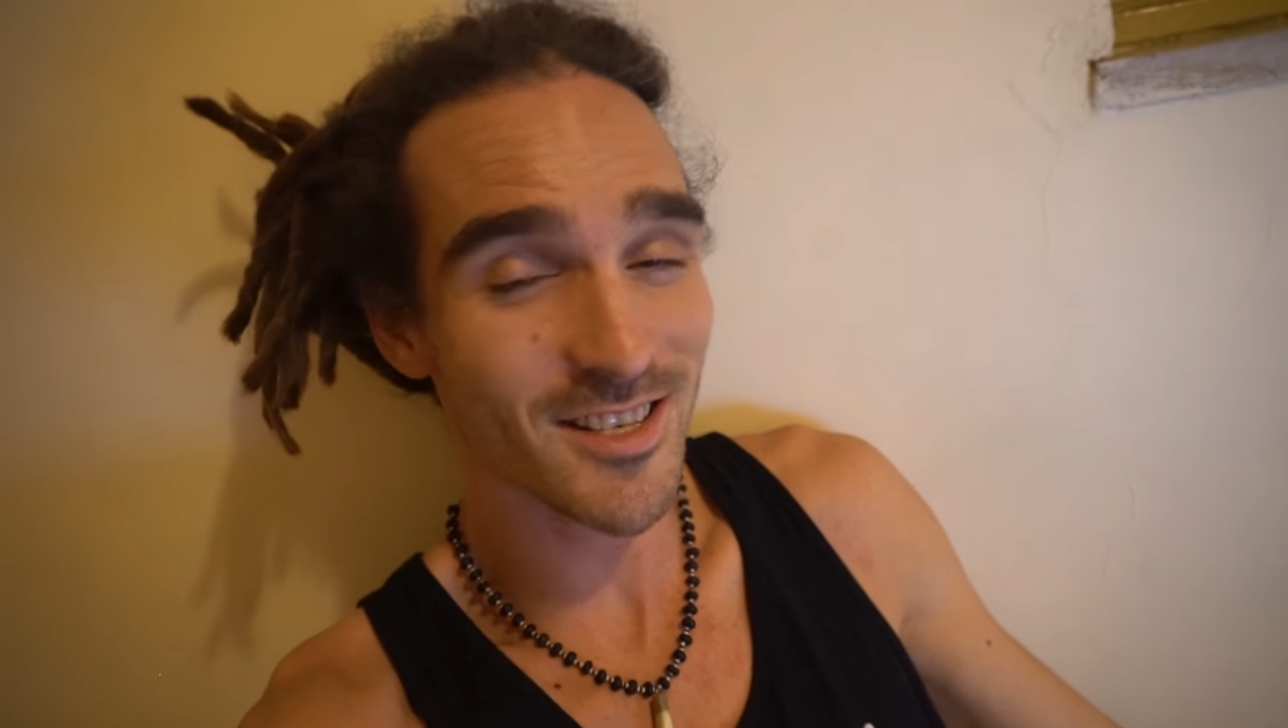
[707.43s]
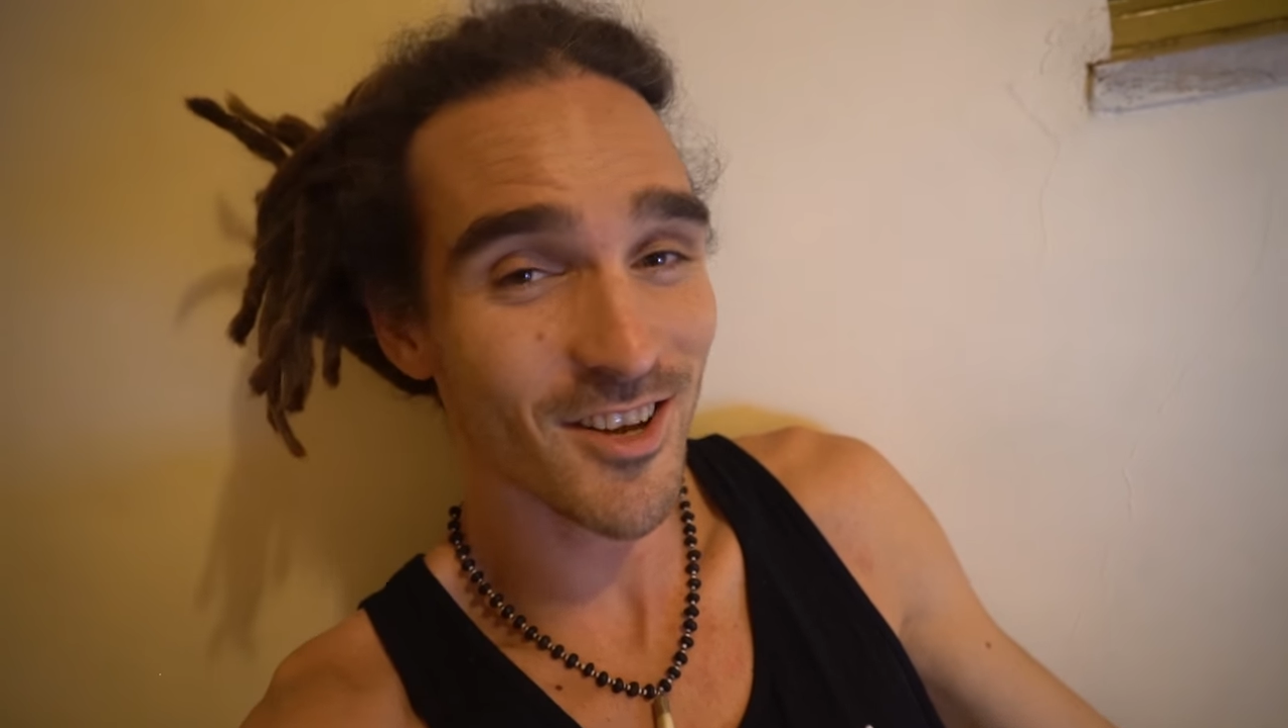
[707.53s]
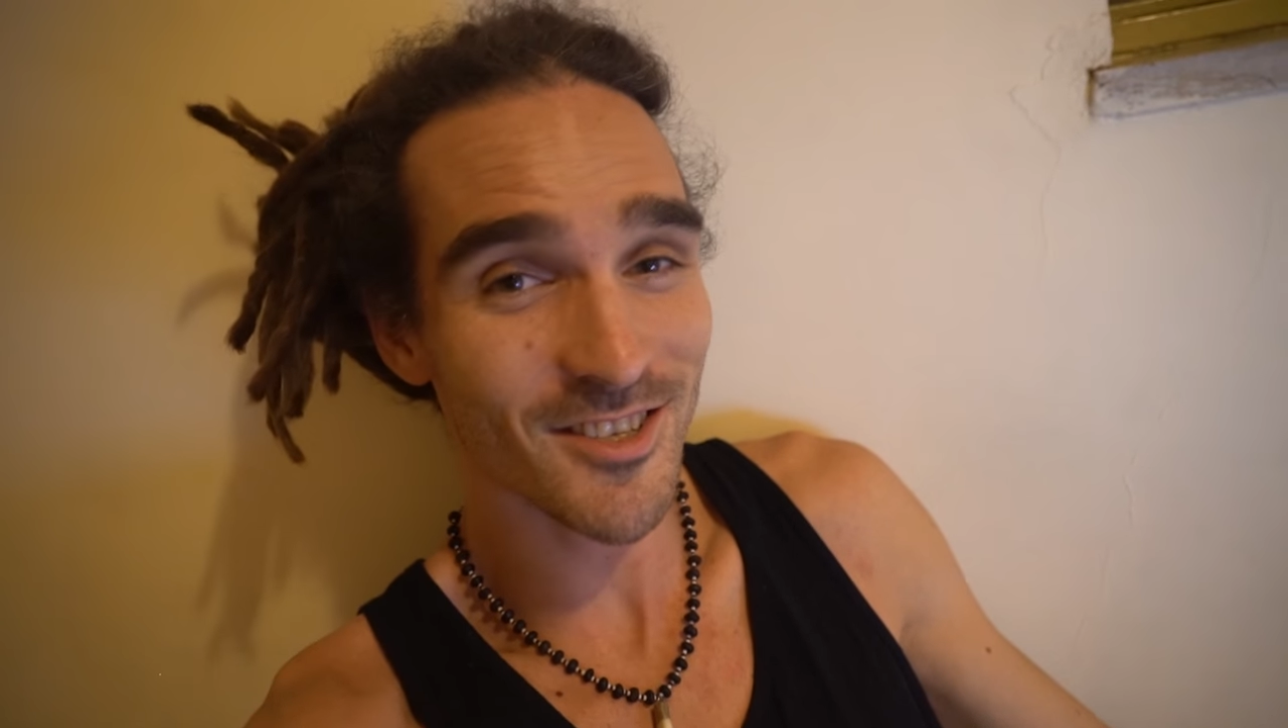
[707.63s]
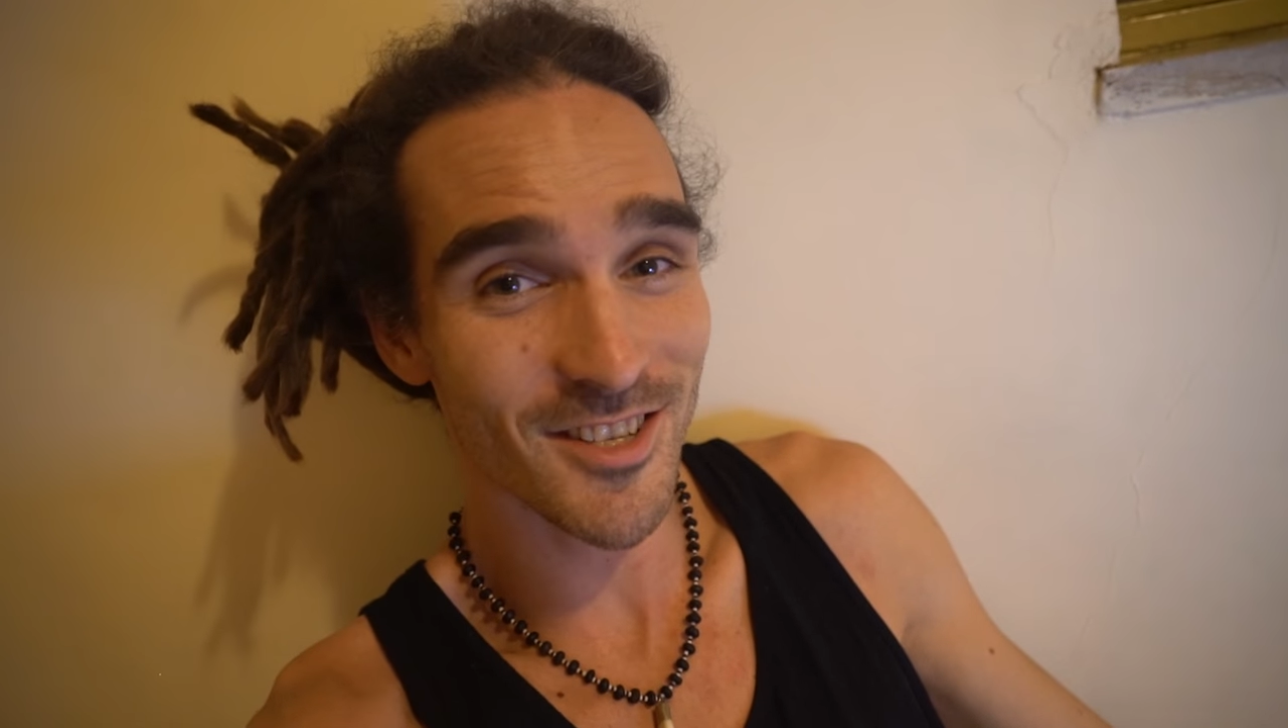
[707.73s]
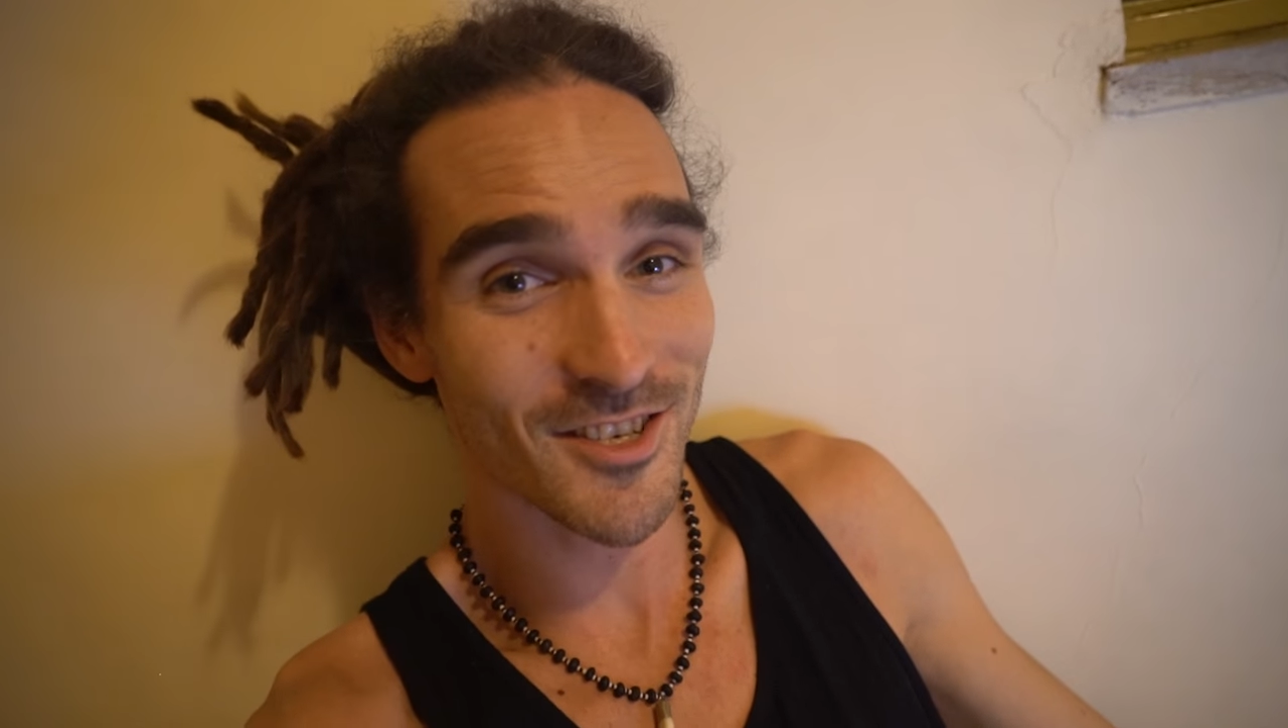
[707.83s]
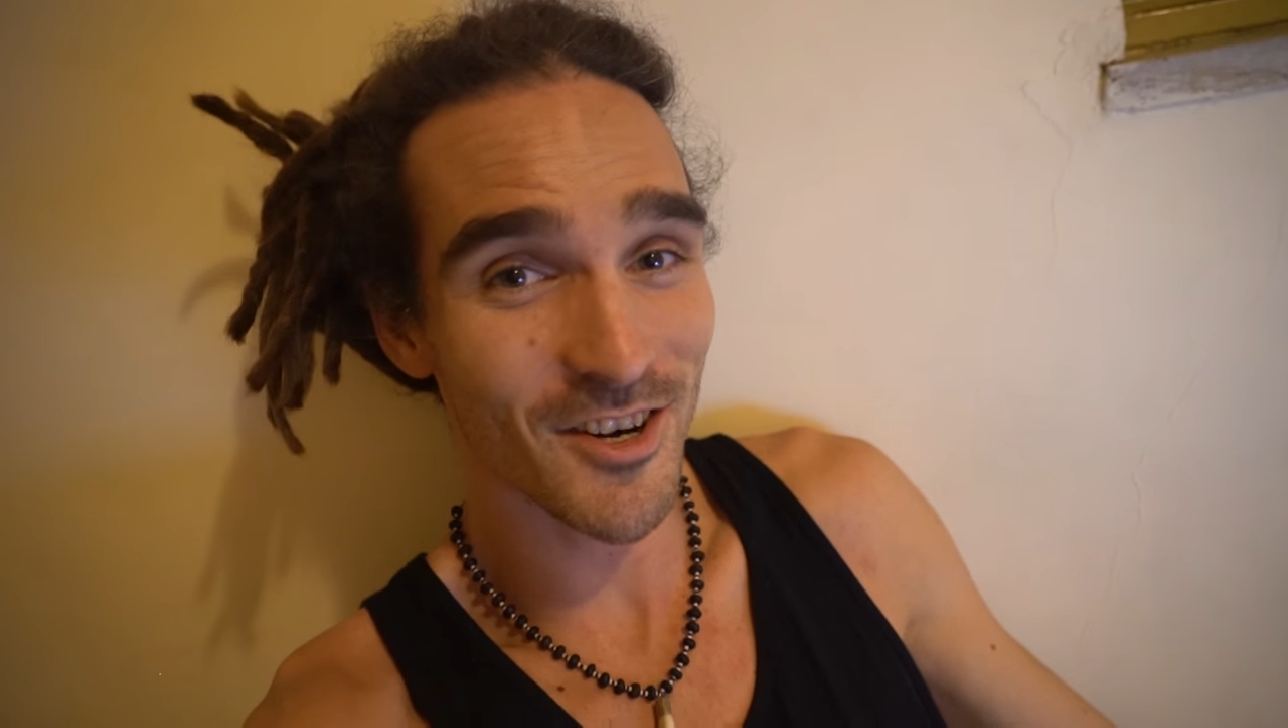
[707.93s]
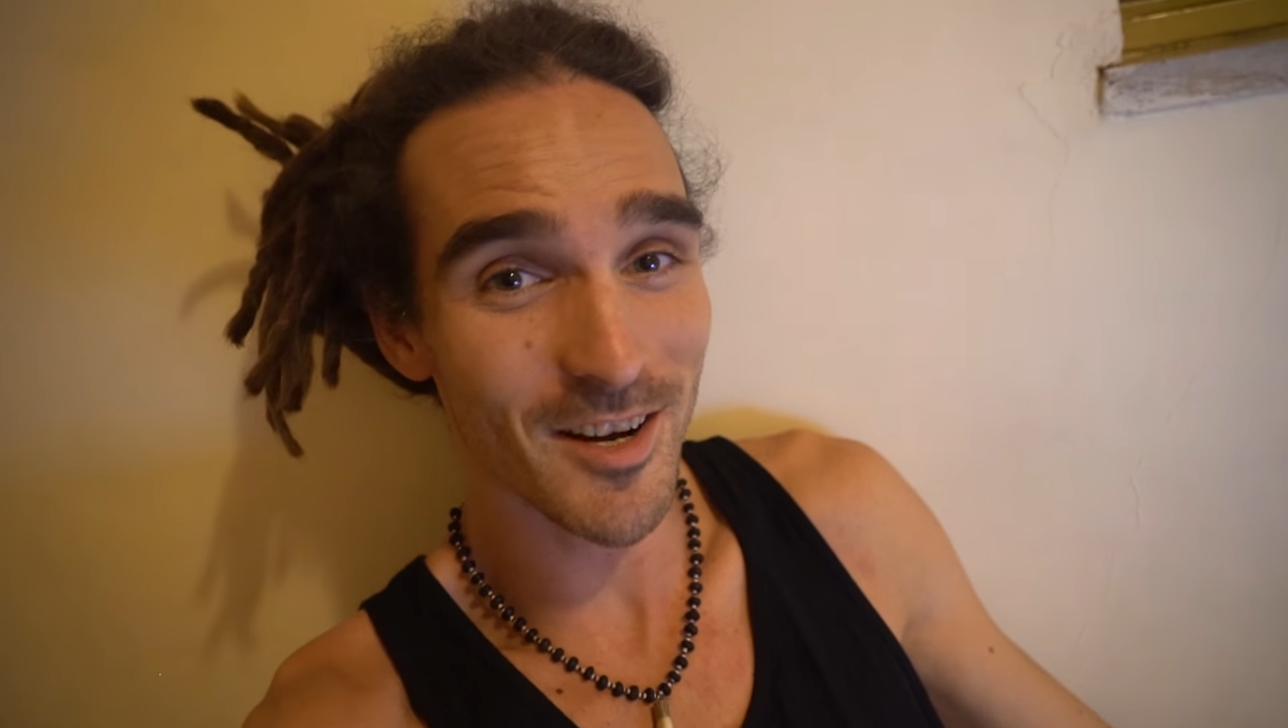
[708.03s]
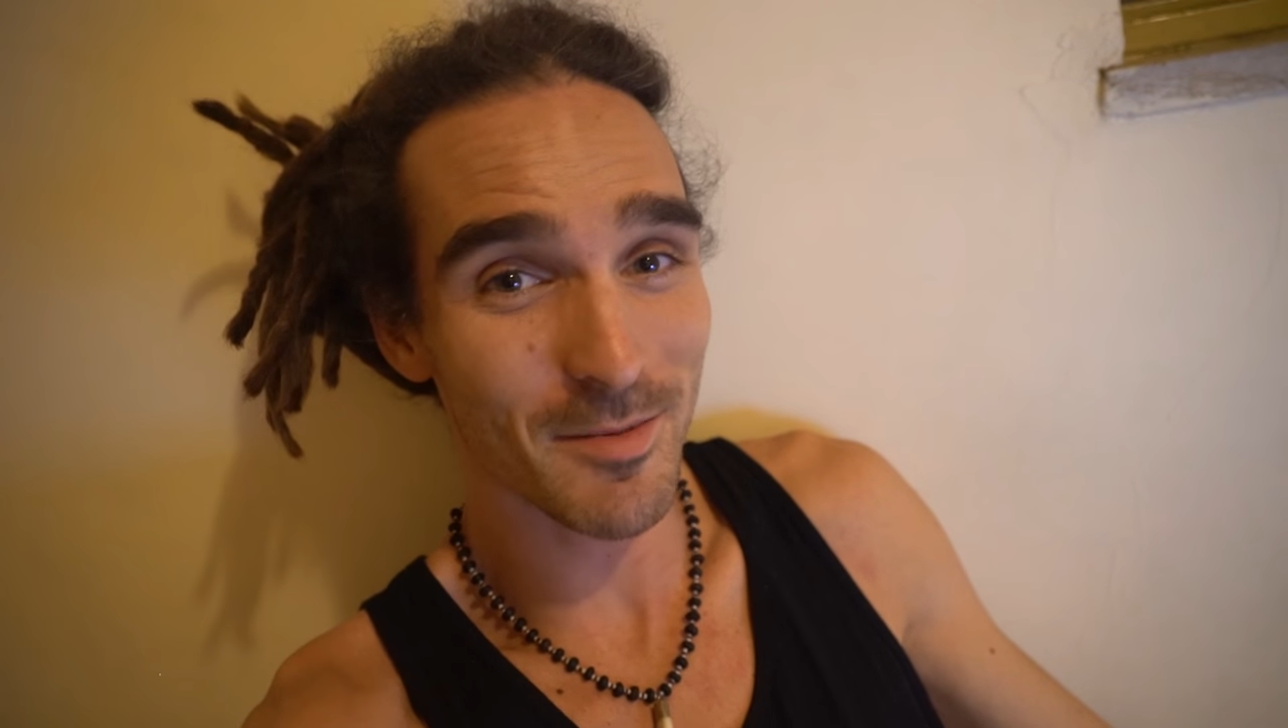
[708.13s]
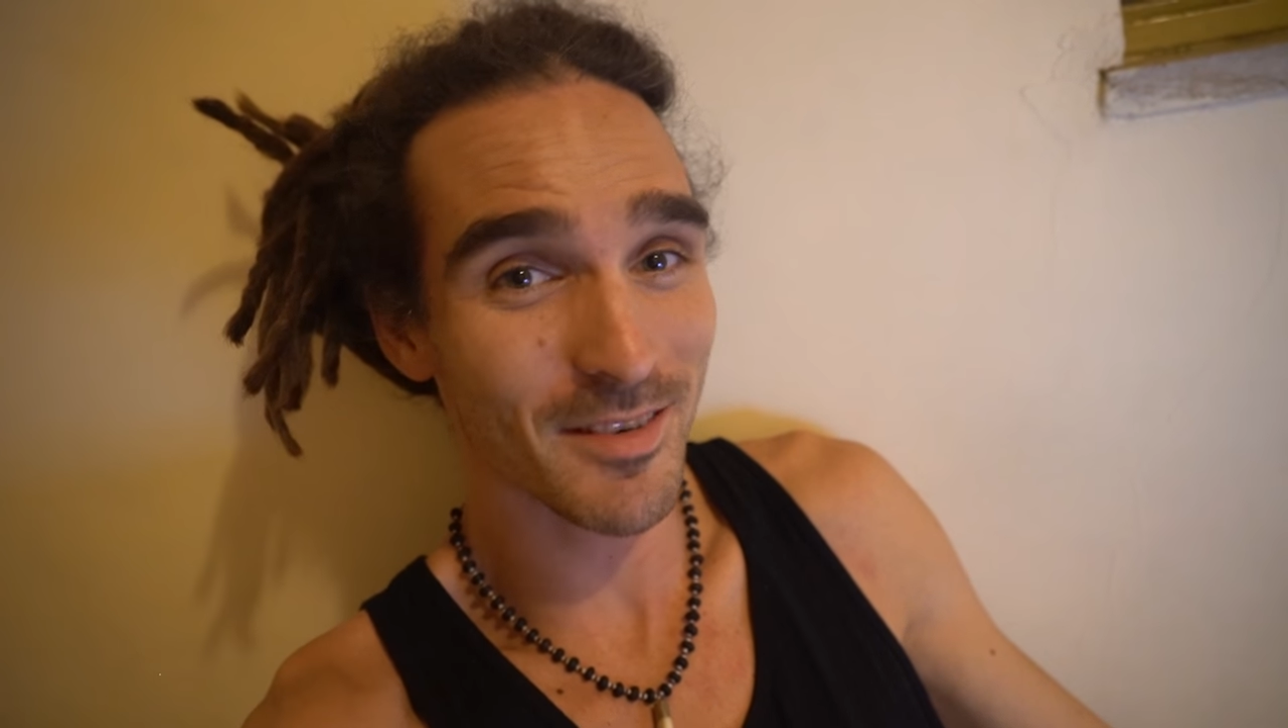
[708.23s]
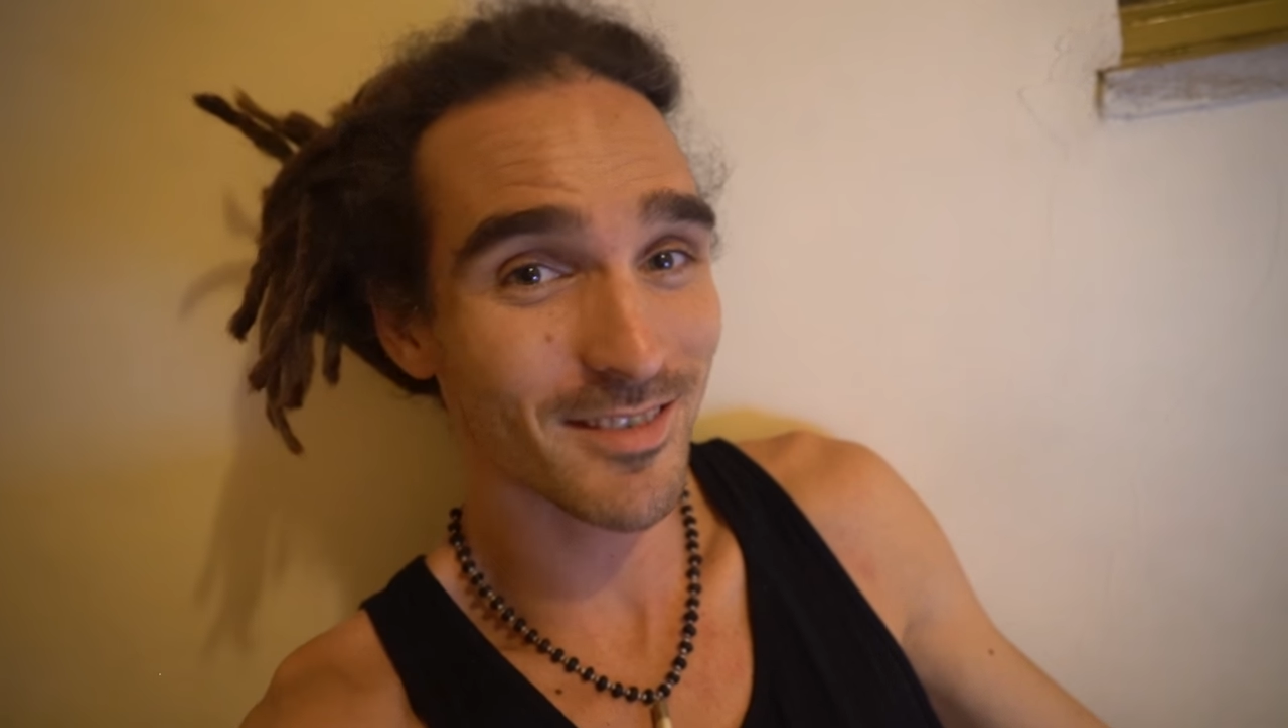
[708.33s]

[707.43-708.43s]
start to the trip.